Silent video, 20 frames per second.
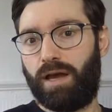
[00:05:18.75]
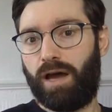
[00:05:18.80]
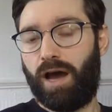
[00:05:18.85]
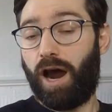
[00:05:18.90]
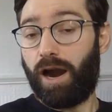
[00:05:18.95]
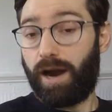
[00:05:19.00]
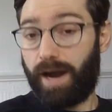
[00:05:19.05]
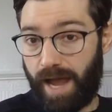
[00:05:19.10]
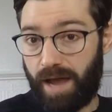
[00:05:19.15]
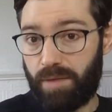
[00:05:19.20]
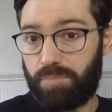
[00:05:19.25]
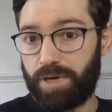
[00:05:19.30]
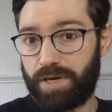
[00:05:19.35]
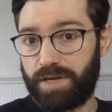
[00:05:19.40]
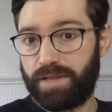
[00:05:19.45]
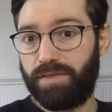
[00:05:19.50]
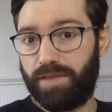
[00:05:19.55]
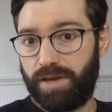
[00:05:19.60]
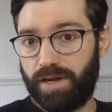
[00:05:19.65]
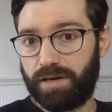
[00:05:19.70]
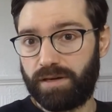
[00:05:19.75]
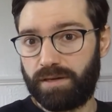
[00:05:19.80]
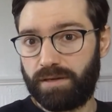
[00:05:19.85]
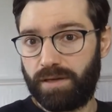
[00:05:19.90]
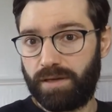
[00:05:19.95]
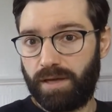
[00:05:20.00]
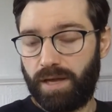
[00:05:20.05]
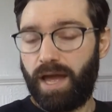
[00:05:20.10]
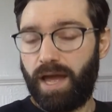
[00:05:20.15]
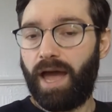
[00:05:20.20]
are happening there
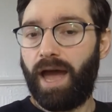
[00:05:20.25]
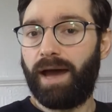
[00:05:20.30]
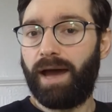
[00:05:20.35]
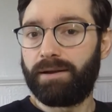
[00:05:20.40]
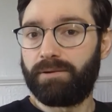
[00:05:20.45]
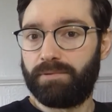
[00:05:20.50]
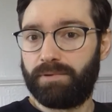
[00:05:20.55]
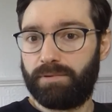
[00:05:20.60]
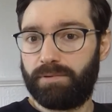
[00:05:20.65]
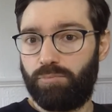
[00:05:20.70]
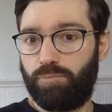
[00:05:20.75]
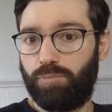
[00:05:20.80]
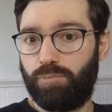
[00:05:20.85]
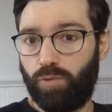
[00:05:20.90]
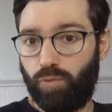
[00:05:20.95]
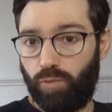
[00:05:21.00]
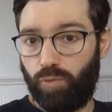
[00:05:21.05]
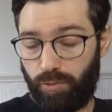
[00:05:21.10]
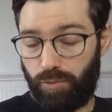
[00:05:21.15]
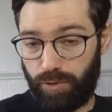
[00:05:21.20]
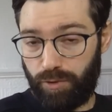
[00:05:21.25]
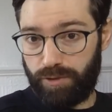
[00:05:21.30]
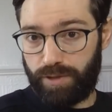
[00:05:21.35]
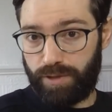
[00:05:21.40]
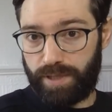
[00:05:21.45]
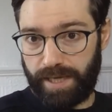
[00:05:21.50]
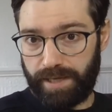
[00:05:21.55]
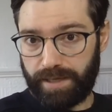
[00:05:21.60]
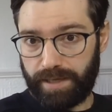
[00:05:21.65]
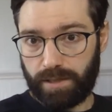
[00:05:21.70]
and when you
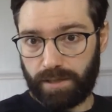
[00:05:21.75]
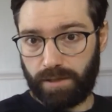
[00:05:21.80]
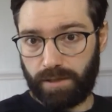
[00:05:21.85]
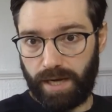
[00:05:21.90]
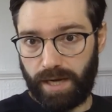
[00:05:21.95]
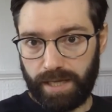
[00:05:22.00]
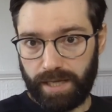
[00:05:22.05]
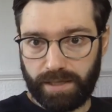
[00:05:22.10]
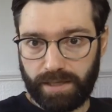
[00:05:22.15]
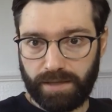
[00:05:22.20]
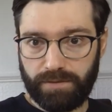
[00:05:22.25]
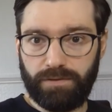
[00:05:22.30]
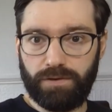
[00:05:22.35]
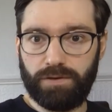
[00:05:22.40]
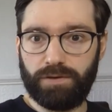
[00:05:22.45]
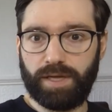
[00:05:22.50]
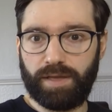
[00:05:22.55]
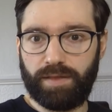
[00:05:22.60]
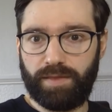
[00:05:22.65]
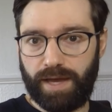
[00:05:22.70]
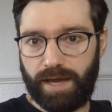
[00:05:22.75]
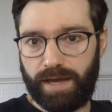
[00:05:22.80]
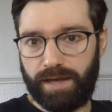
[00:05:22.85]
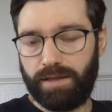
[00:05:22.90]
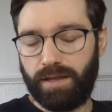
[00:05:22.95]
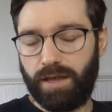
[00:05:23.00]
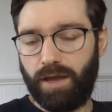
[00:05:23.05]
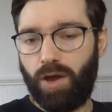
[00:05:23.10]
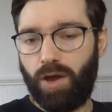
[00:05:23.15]
take a collective look at that